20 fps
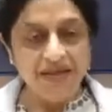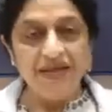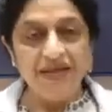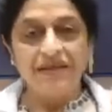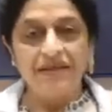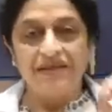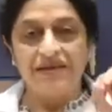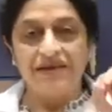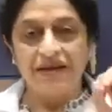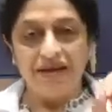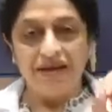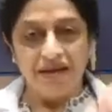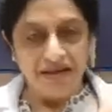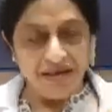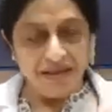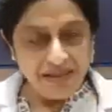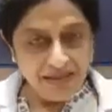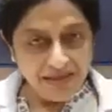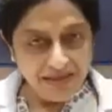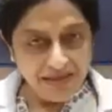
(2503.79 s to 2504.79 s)
They are
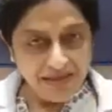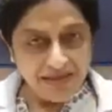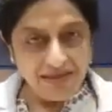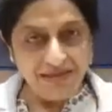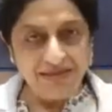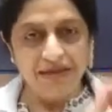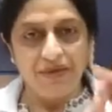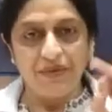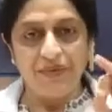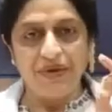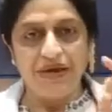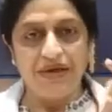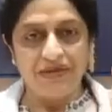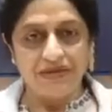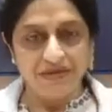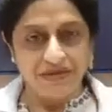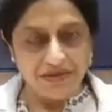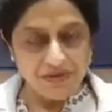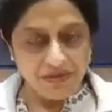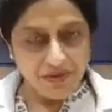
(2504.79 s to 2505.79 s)
healthy, their weight
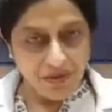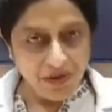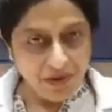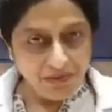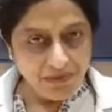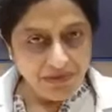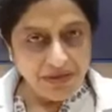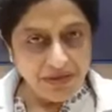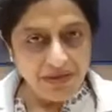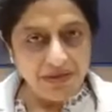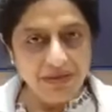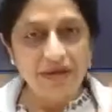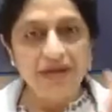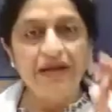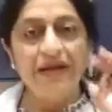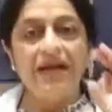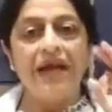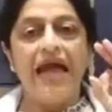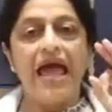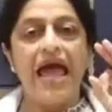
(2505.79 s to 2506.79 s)
is normal,
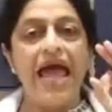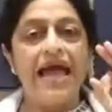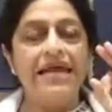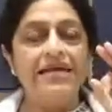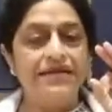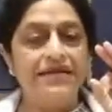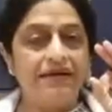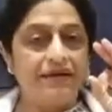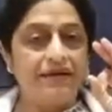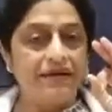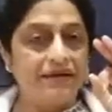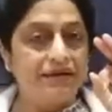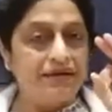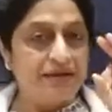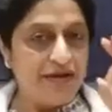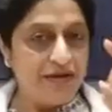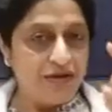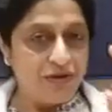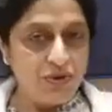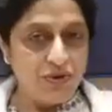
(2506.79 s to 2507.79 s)
and
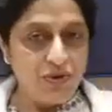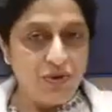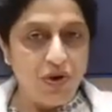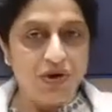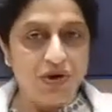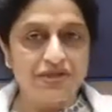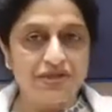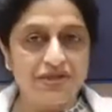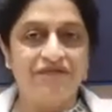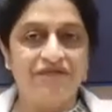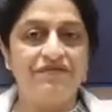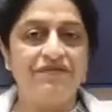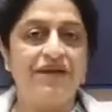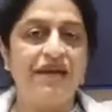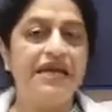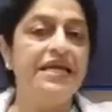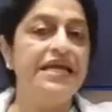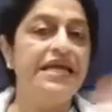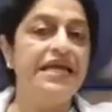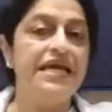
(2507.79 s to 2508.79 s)
they do not have
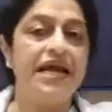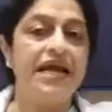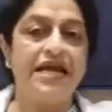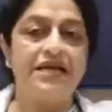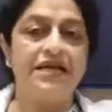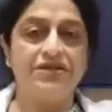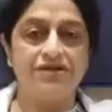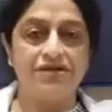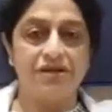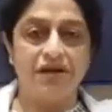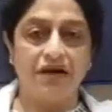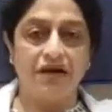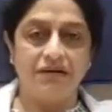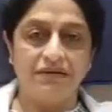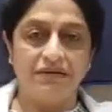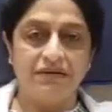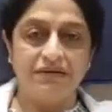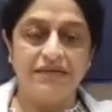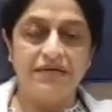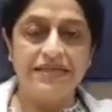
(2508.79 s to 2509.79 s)
any extra
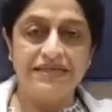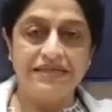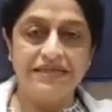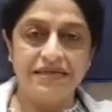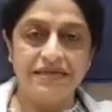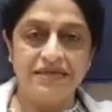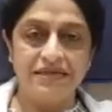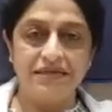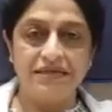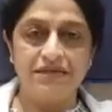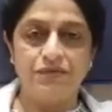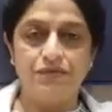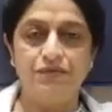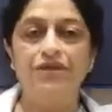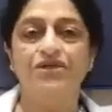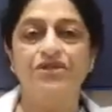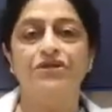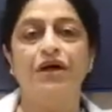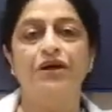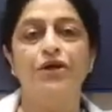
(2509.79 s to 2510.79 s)
diseases
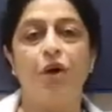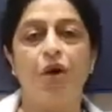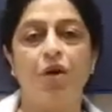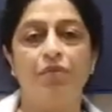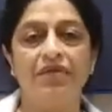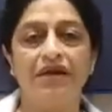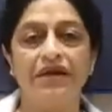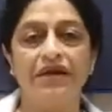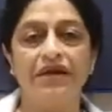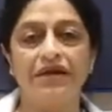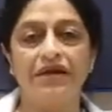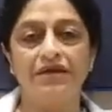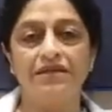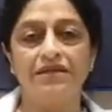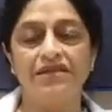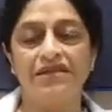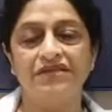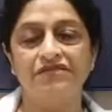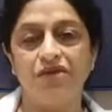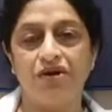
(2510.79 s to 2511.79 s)
which a normally
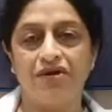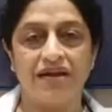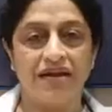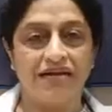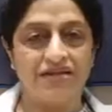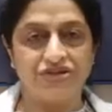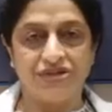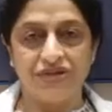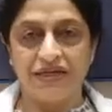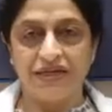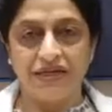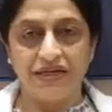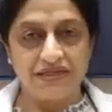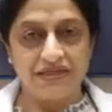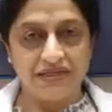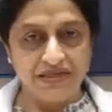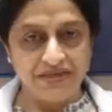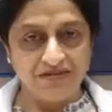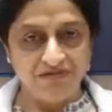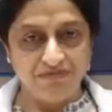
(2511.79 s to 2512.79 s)
conceived or naturally
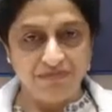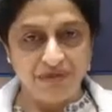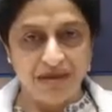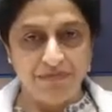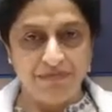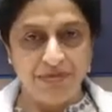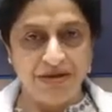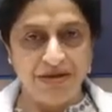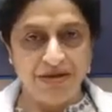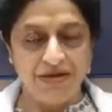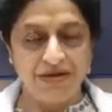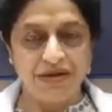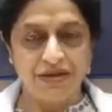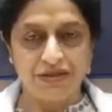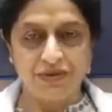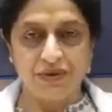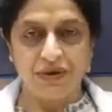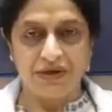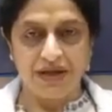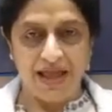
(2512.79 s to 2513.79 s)
conceived baby
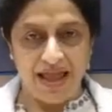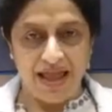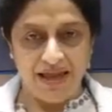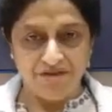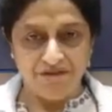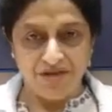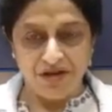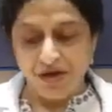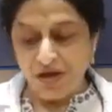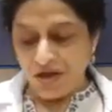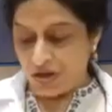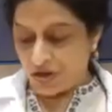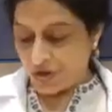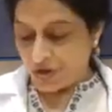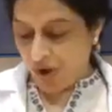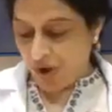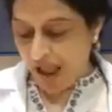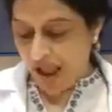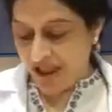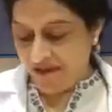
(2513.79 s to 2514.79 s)
does not have.
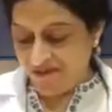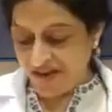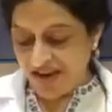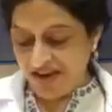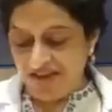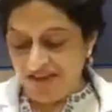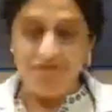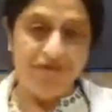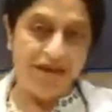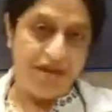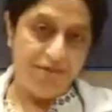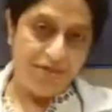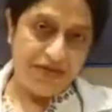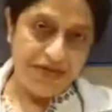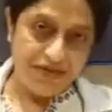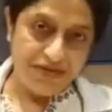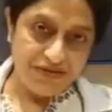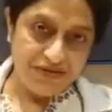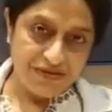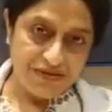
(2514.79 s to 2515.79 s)
So IVF
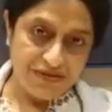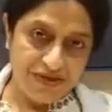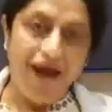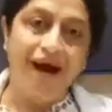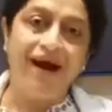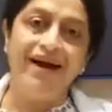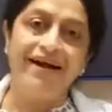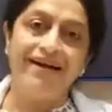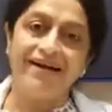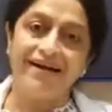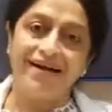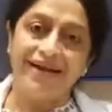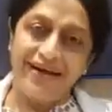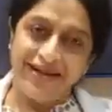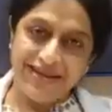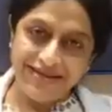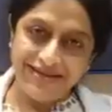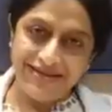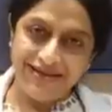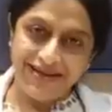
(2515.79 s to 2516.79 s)
babies are
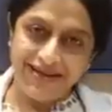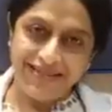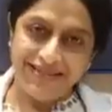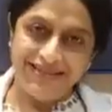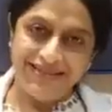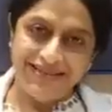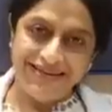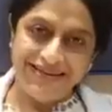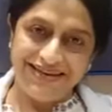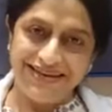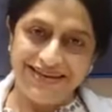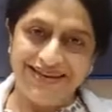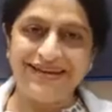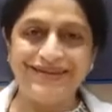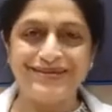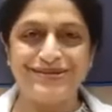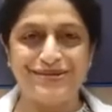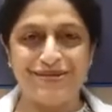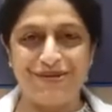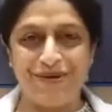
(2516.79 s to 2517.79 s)
as healthy
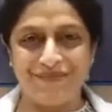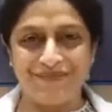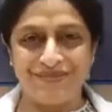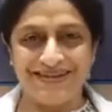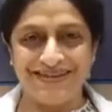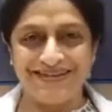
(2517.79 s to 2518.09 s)
as normal.